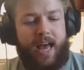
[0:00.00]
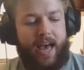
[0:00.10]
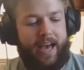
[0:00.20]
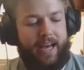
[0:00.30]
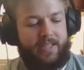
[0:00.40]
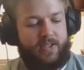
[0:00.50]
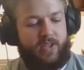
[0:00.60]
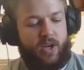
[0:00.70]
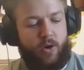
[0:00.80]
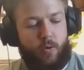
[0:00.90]
And
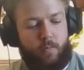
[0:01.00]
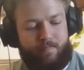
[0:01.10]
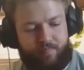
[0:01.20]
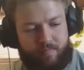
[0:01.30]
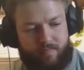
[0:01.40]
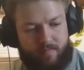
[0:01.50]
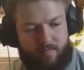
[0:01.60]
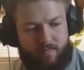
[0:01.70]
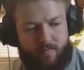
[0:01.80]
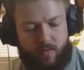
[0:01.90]
so
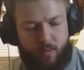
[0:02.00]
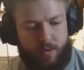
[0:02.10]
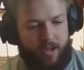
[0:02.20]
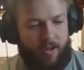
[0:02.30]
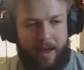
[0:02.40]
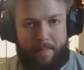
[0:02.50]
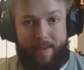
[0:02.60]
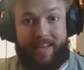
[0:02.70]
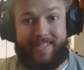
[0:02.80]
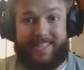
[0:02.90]
with all that
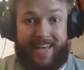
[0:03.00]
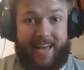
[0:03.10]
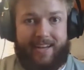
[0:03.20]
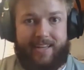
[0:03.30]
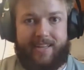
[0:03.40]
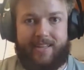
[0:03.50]
being said,